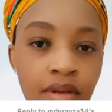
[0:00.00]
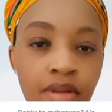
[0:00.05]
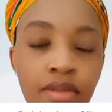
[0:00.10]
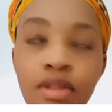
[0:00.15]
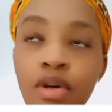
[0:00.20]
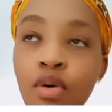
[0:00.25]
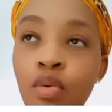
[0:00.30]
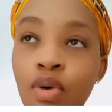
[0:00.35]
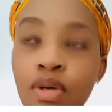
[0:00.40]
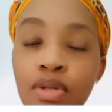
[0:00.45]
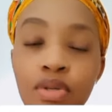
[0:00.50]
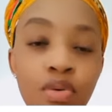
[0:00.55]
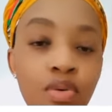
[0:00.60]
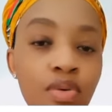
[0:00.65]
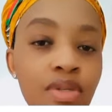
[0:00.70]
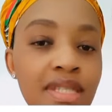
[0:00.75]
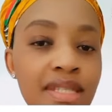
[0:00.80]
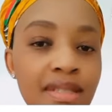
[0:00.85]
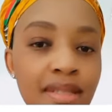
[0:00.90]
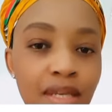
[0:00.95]
The one who
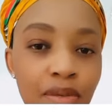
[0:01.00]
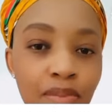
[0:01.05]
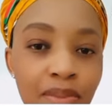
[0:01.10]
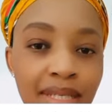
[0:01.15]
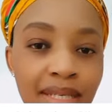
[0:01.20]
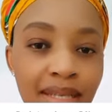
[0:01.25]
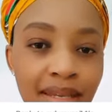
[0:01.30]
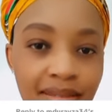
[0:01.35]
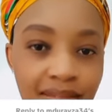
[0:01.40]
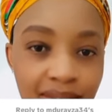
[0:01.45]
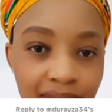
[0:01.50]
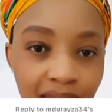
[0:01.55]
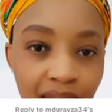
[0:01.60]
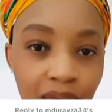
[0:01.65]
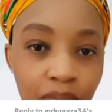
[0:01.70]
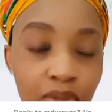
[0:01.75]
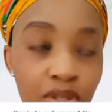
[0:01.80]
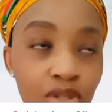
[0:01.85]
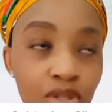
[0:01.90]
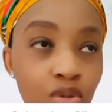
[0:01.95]
is enabling a
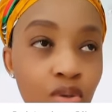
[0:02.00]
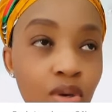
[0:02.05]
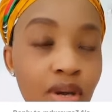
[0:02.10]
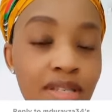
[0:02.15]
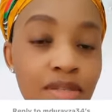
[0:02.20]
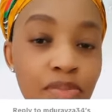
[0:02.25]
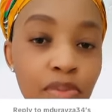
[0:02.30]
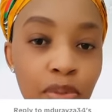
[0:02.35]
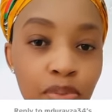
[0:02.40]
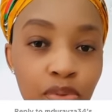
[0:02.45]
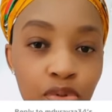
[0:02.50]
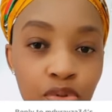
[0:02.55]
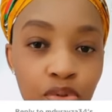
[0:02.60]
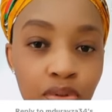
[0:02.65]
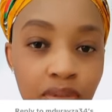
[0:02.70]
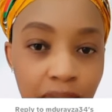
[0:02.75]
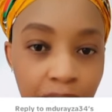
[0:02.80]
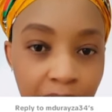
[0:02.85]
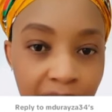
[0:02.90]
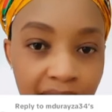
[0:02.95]
scammer to ask people to
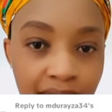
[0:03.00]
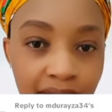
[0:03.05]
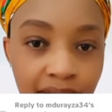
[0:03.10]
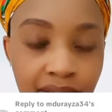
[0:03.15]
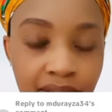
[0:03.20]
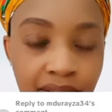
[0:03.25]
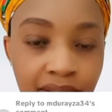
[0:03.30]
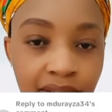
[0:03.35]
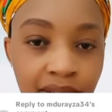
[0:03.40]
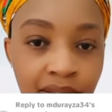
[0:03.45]
repent?